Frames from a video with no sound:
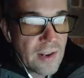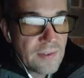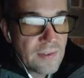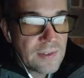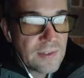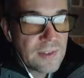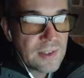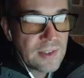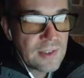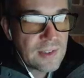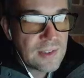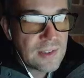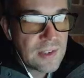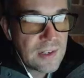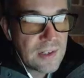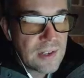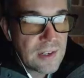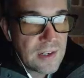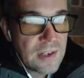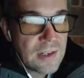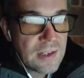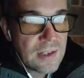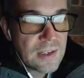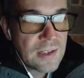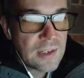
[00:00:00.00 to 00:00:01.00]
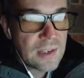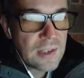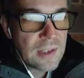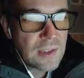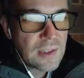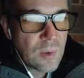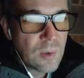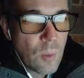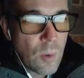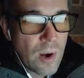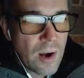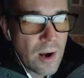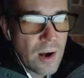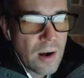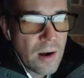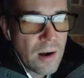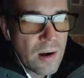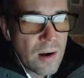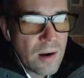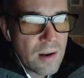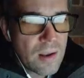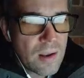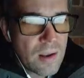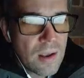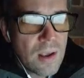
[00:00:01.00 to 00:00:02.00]
16 t
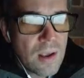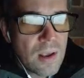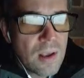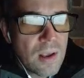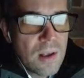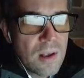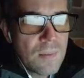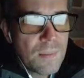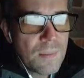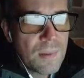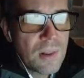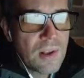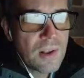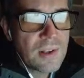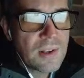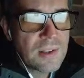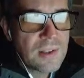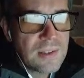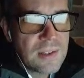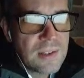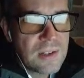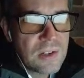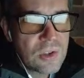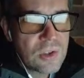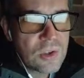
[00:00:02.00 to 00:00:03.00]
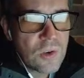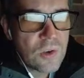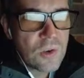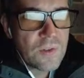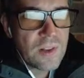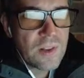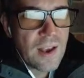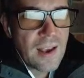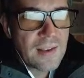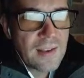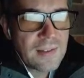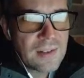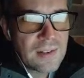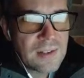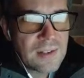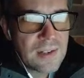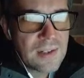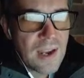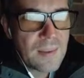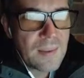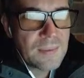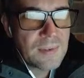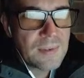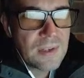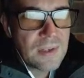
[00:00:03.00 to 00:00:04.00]
squared plus the initial velocity
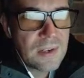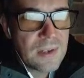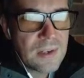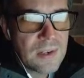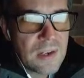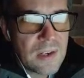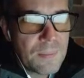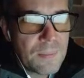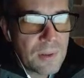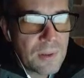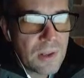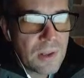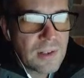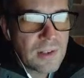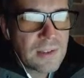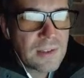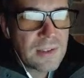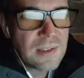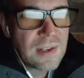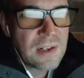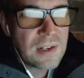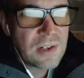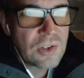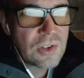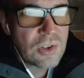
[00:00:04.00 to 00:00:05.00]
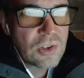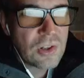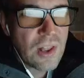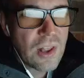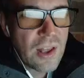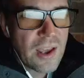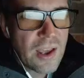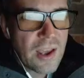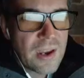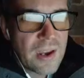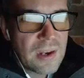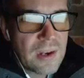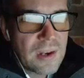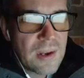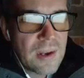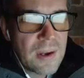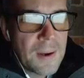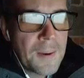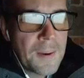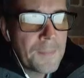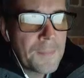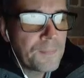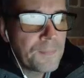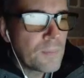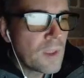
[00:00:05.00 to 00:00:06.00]
times t plus the initial height.
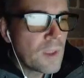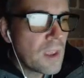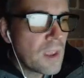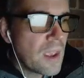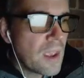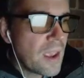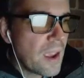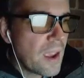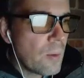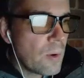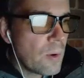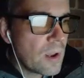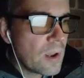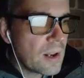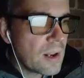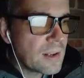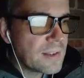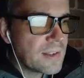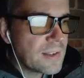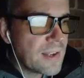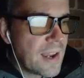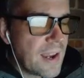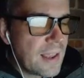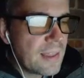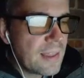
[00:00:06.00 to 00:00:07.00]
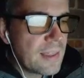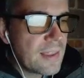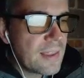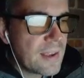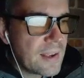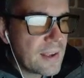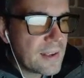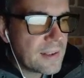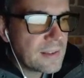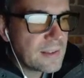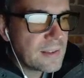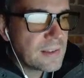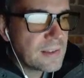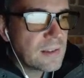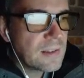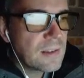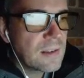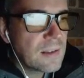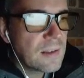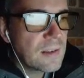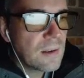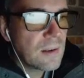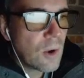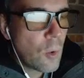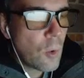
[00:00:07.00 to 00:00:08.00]
And we're going to take this
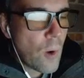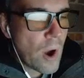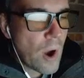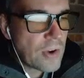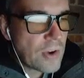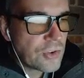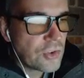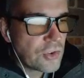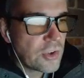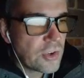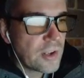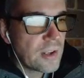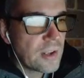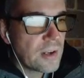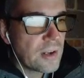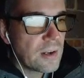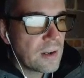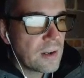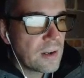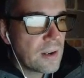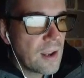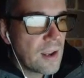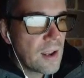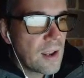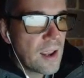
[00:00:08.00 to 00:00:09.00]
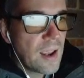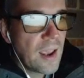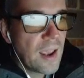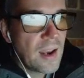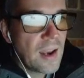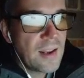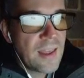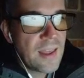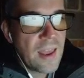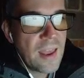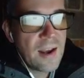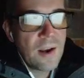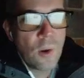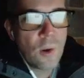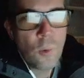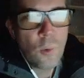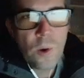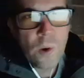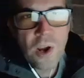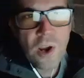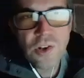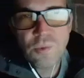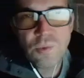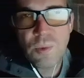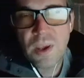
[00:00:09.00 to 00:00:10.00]
question and get an
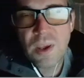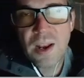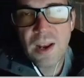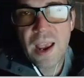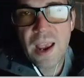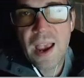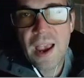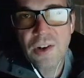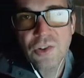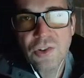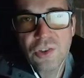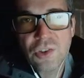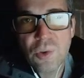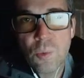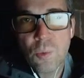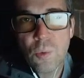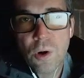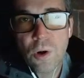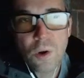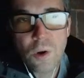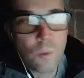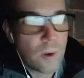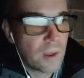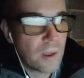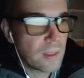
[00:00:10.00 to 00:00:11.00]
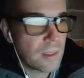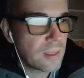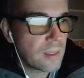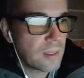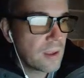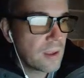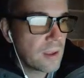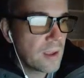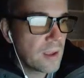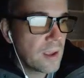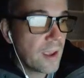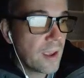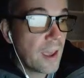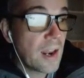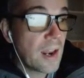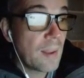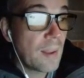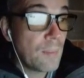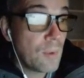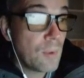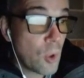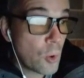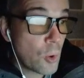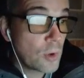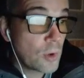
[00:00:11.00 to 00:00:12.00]
equation we can actually work with. And
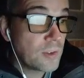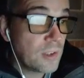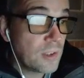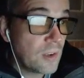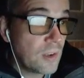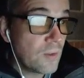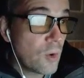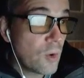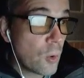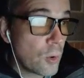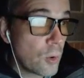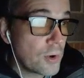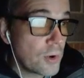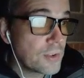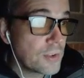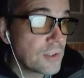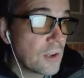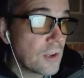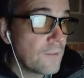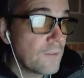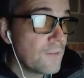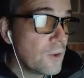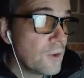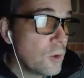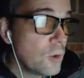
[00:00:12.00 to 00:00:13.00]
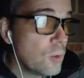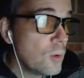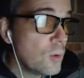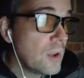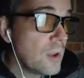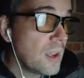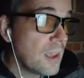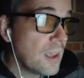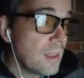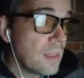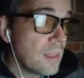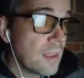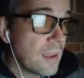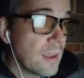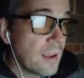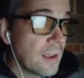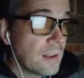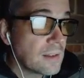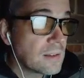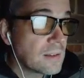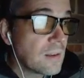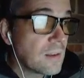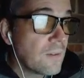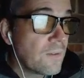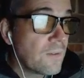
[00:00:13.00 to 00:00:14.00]
I'm noticing, of course, a few key
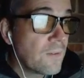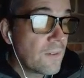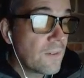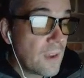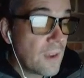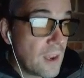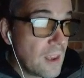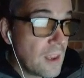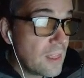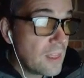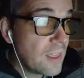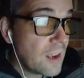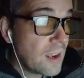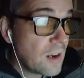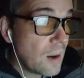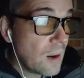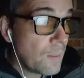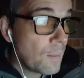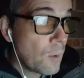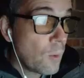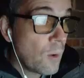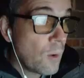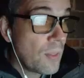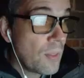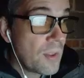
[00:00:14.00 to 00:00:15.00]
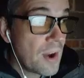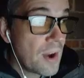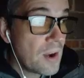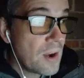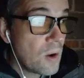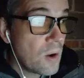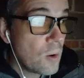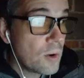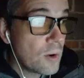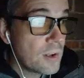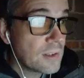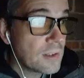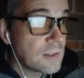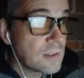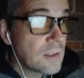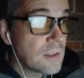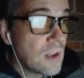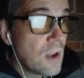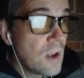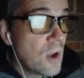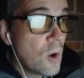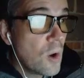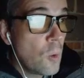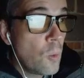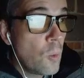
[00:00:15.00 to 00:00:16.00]
things. Key thing number one that I notice,
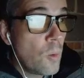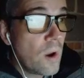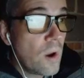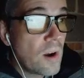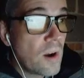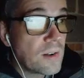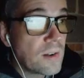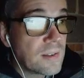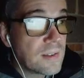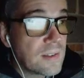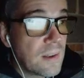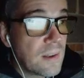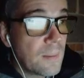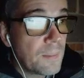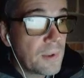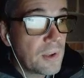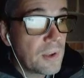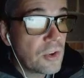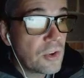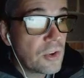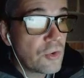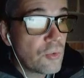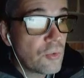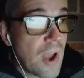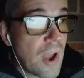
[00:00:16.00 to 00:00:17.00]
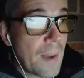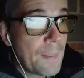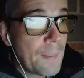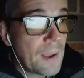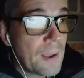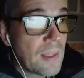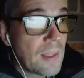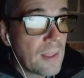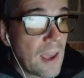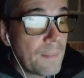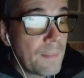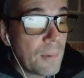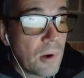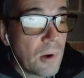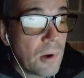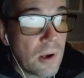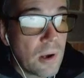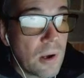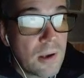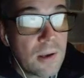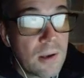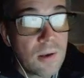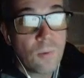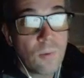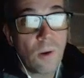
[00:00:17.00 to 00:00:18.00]
we are simply dropping that
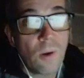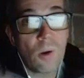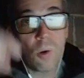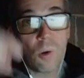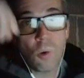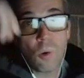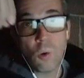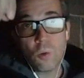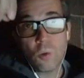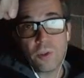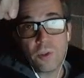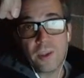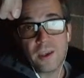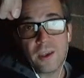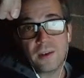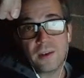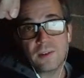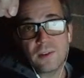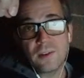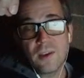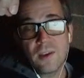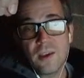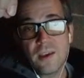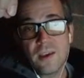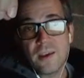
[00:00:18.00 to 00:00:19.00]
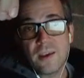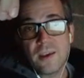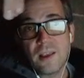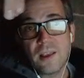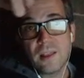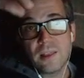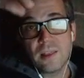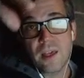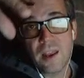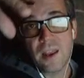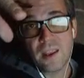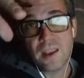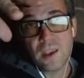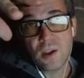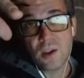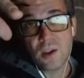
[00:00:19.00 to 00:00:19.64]
book. We are holding it and letting it